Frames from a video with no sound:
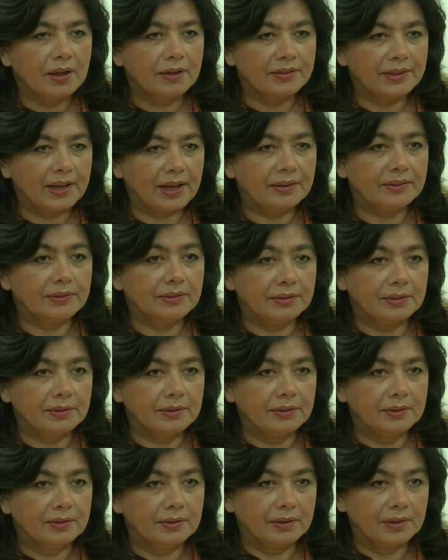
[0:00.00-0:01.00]
that
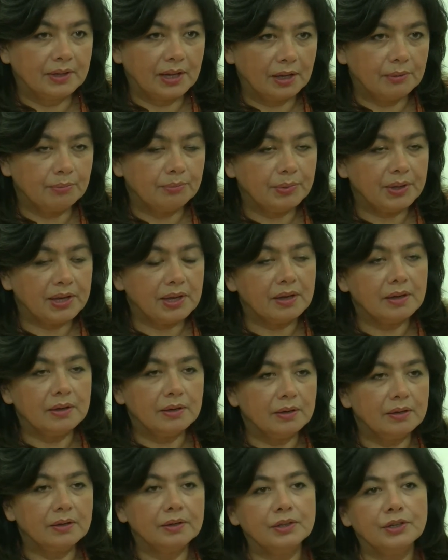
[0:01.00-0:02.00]
can be
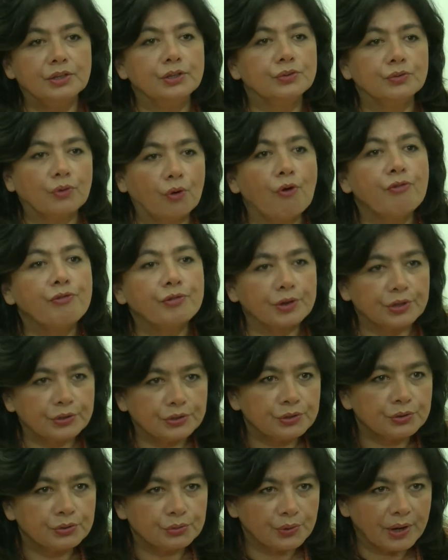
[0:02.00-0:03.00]
in, offered
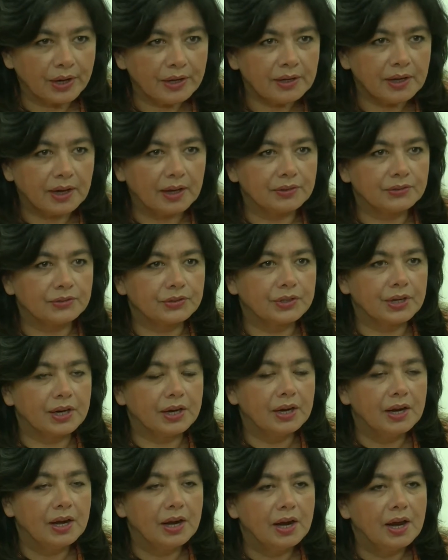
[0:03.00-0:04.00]
to any
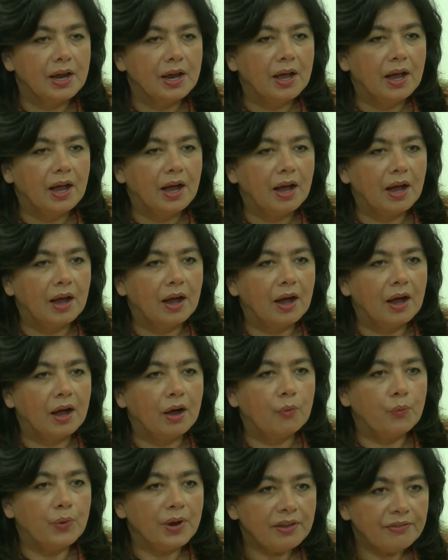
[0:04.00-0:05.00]
country,
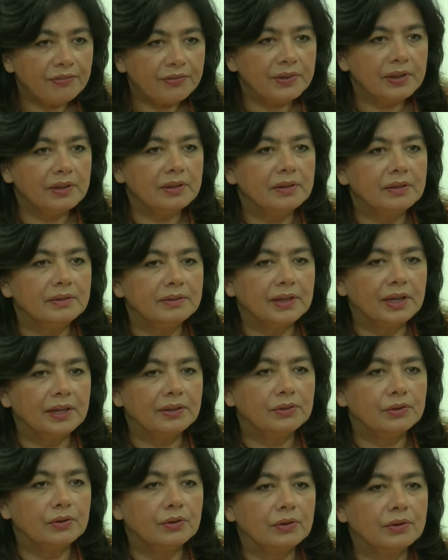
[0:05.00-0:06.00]
uh, we feel
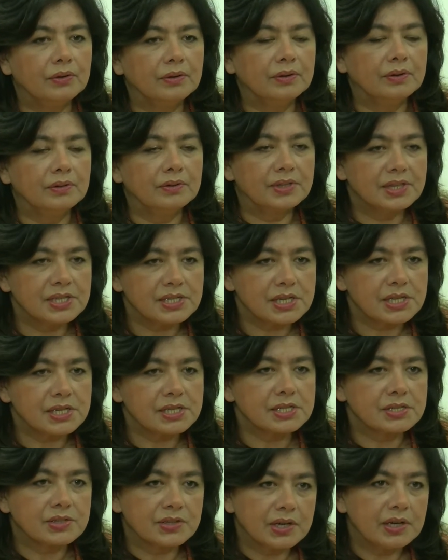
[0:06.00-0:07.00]
that this
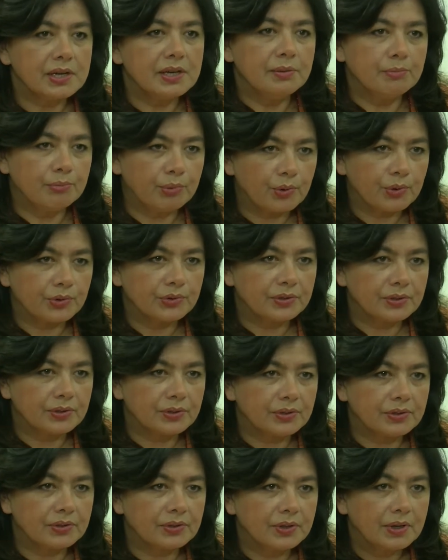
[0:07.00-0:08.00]
is really
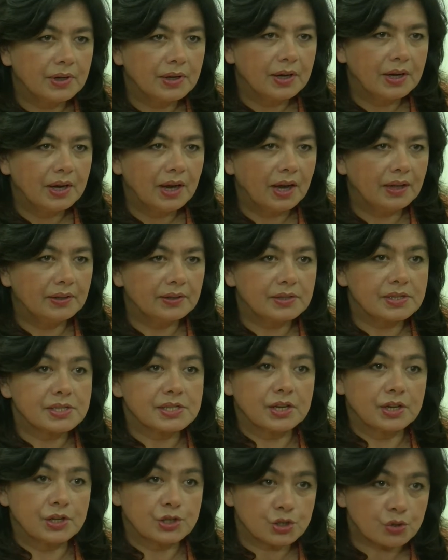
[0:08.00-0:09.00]
important and it is
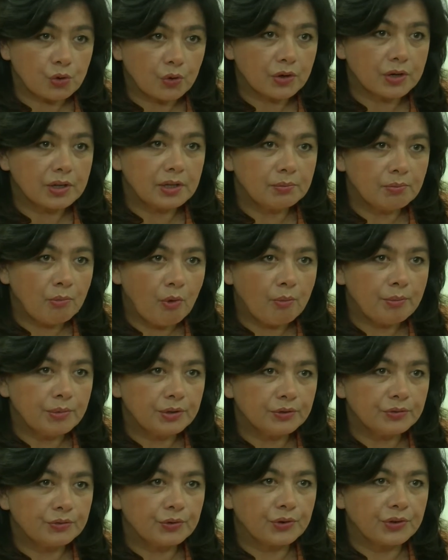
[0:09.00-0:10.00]
a historical
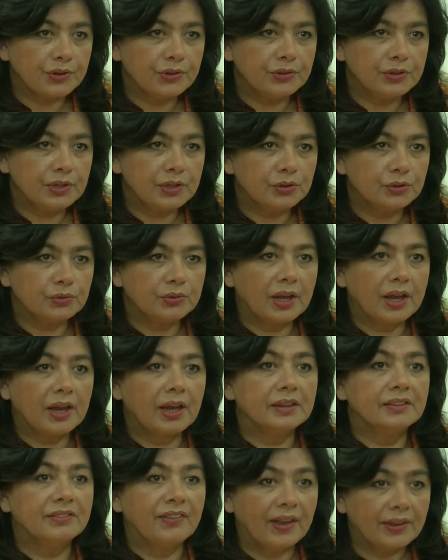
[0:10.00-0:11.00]
moment for India to
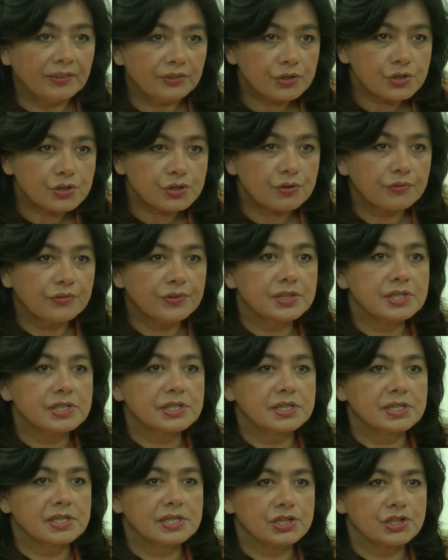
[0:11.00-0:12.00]
take advantage of its
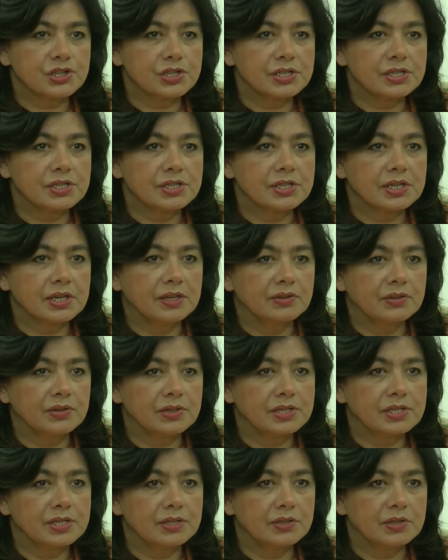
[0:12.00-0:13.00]
decisions in the
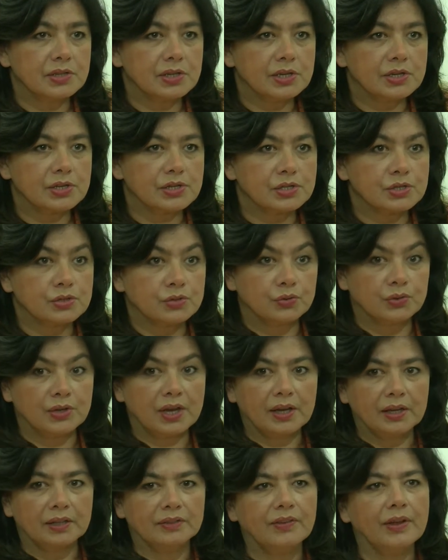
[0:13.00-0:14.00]
recent years, to
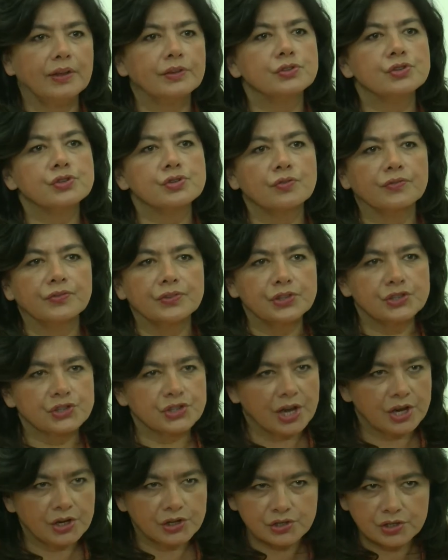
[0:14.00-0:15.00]
take advantage of its
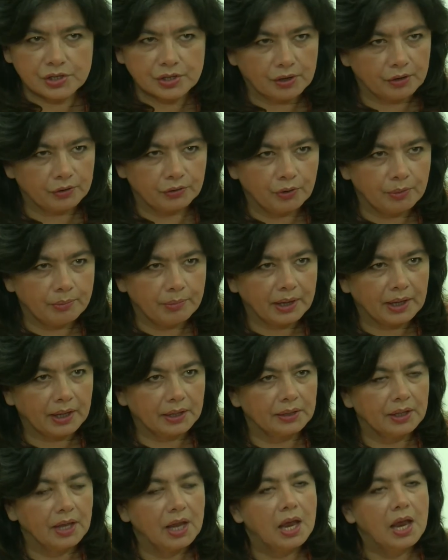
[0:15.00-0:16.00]
changing economic
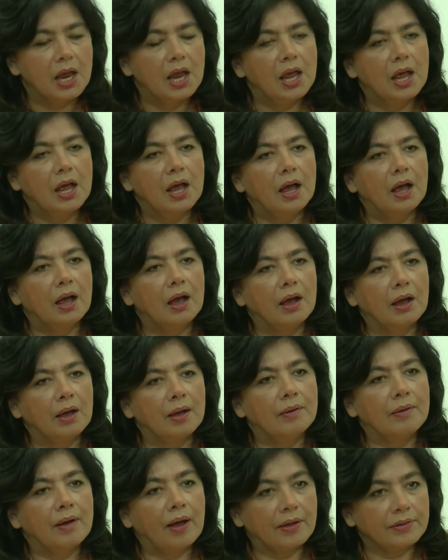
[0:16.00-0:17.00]
and
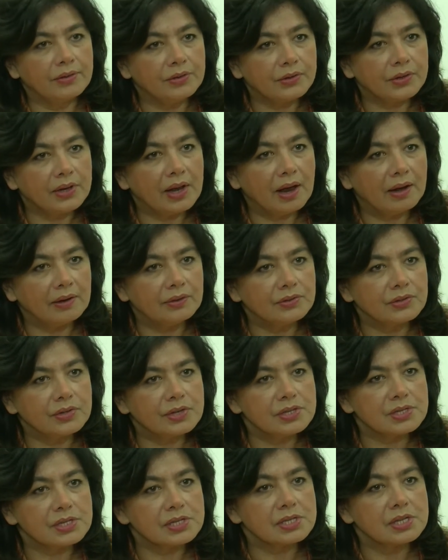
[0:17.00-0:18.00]
uh, other
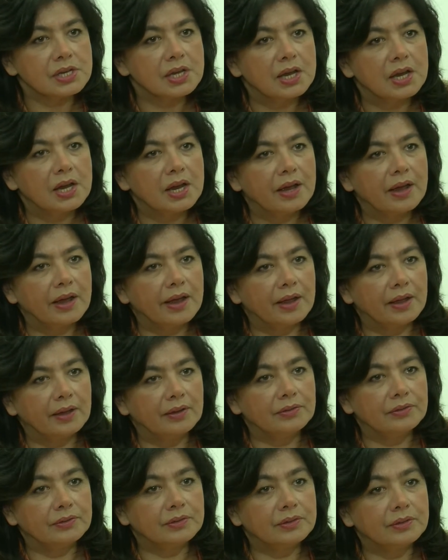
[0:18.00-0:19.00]
realities,
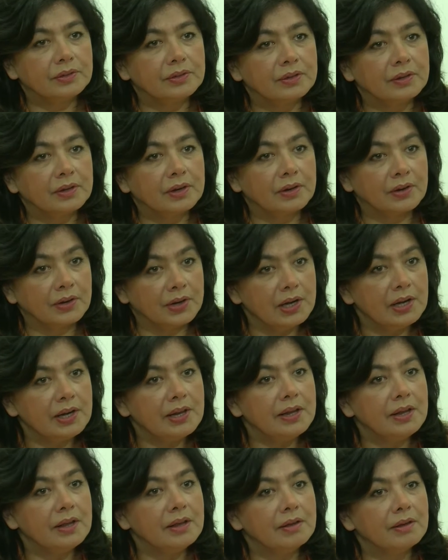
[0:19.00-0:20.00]
and uh,
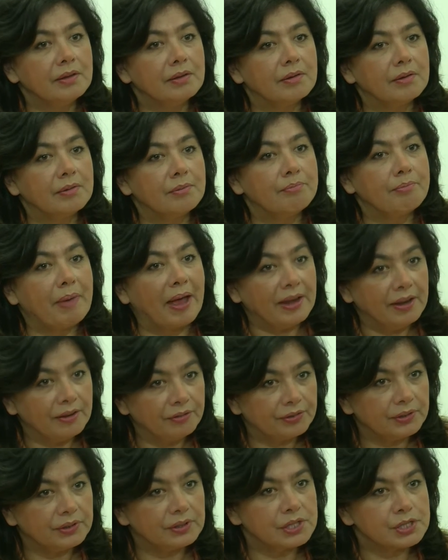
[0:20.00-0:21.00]
really uh,
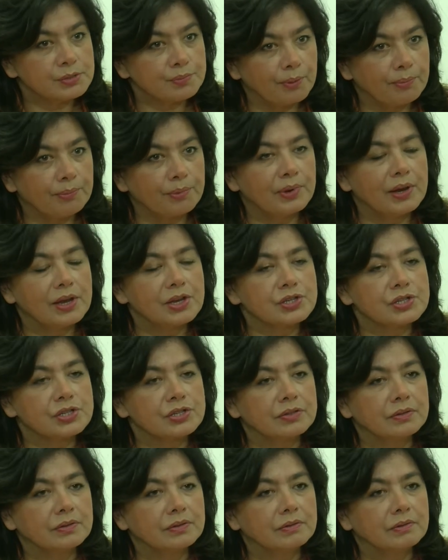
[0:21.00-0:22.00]
benefit its
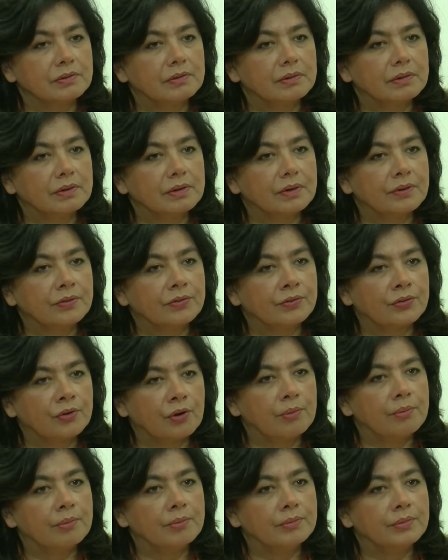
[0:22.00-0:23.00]
population
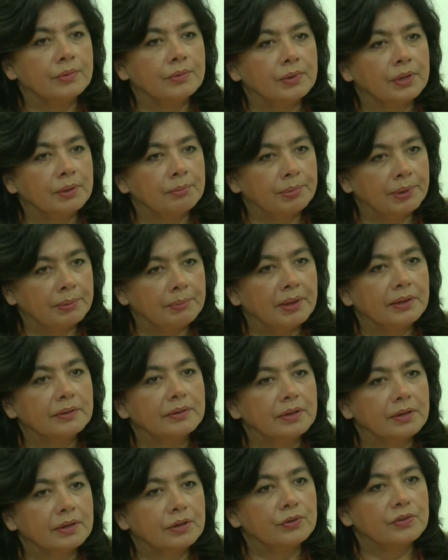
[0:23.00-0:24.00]
from
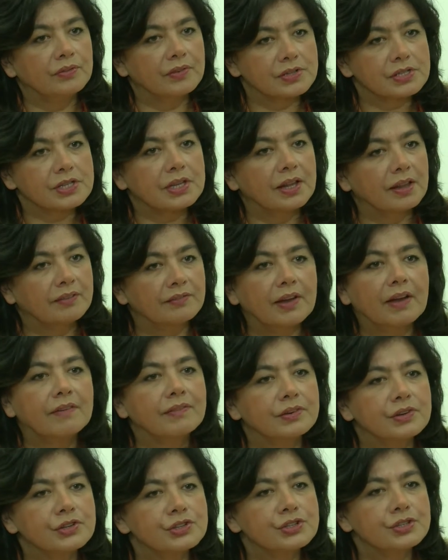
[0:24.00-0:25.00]
implementing universal health
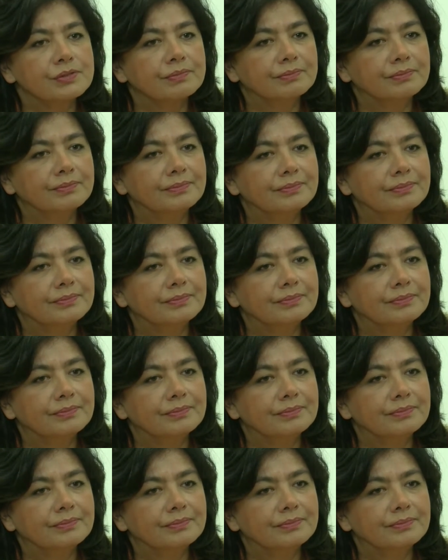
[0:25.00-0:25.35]
coverage.